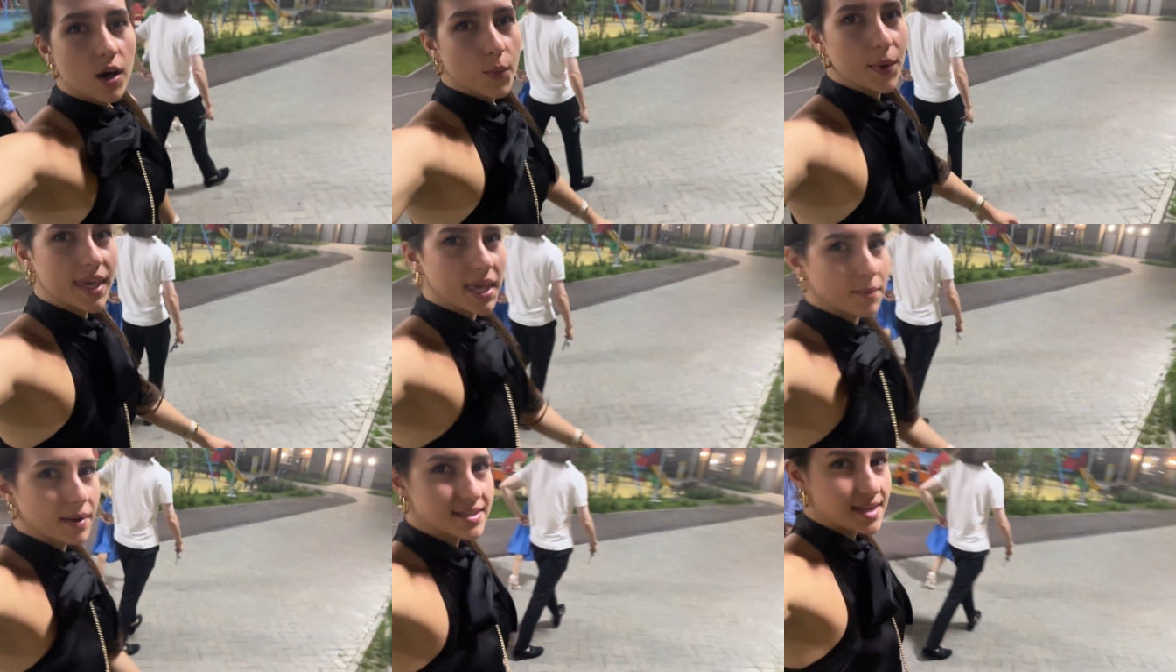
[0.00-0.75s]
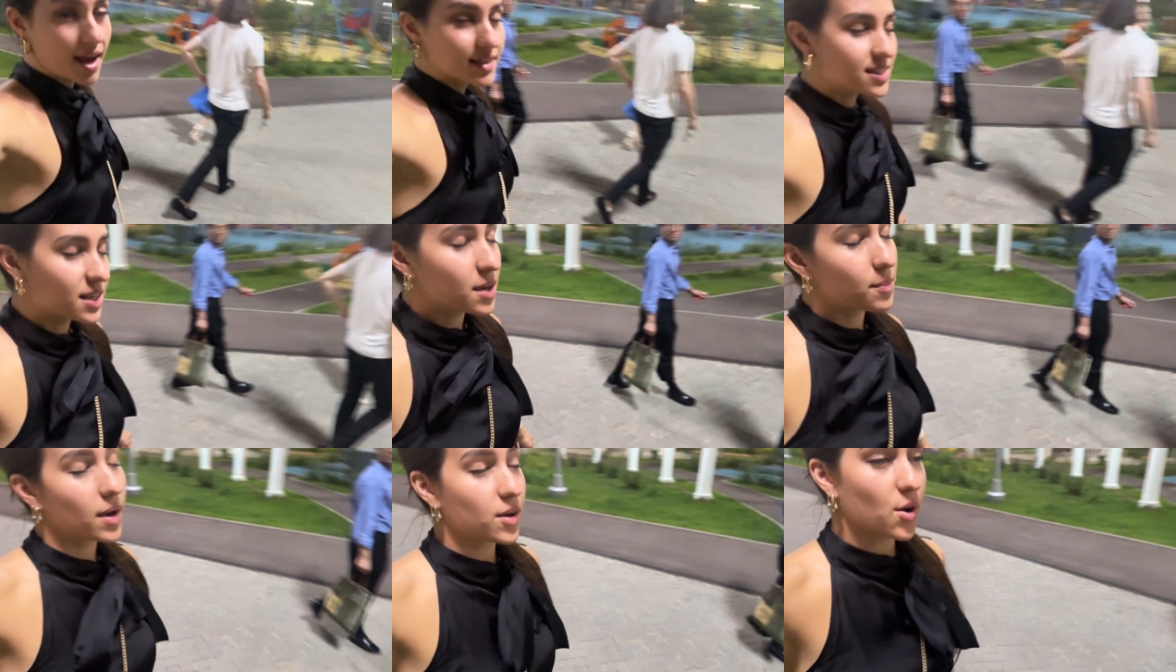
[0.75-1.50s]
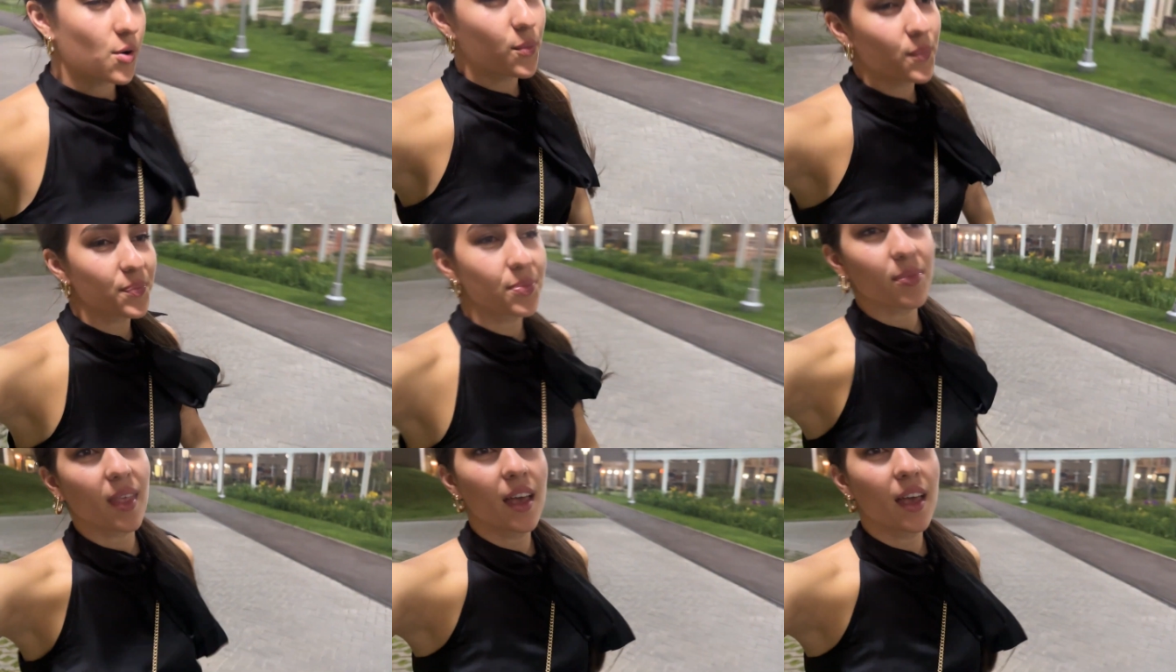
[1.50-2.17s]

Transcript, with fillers: we came by taxi back home